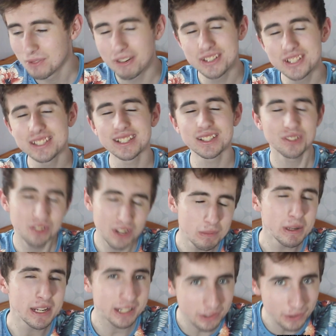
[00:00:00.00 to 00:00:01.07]
which is
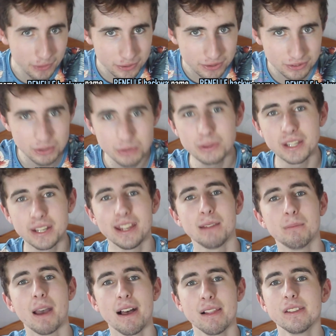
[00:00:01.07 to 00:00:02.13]
extremely close to the
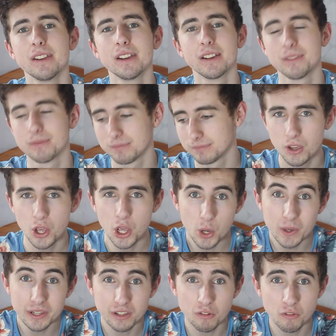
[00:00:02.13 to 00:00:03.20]
name Eleanor, who
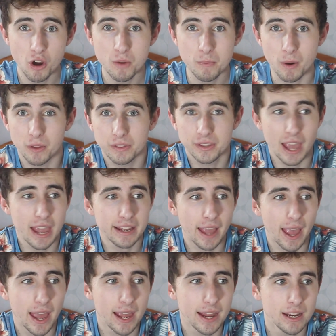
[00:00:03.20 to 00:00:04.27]
is a robot,
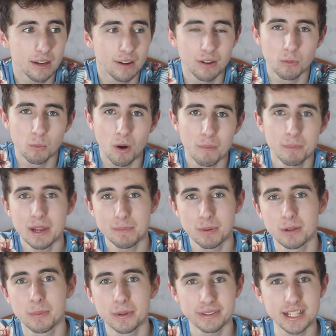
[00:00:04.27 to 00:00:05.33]
aka what
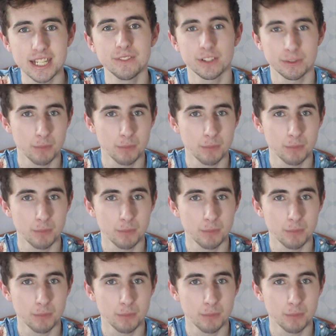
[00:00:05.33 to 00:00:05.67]
people perceive as